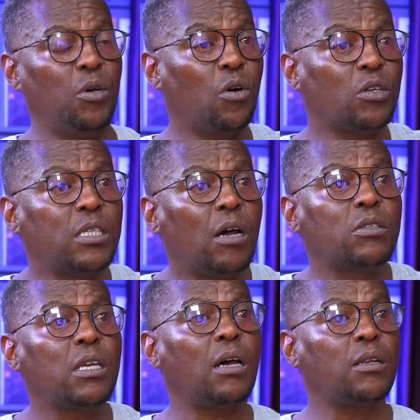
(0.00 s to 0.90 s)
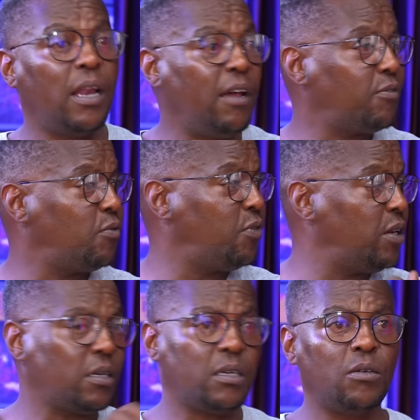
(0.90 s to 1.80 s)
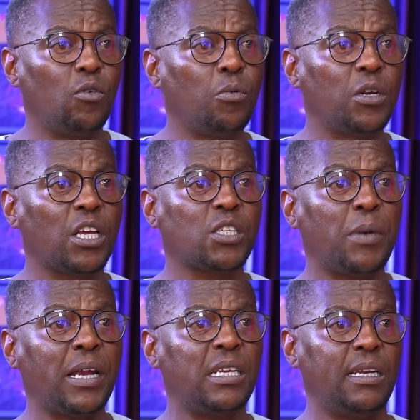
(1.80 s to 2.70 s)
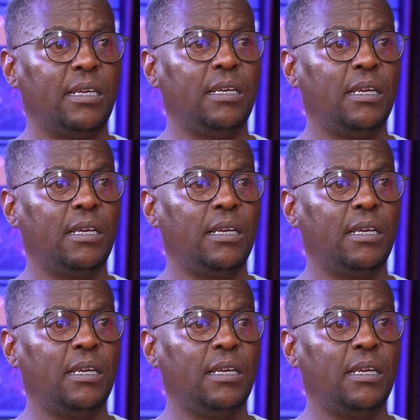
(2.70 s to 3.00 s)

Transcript: Because now it's out left field. Nobody expected it.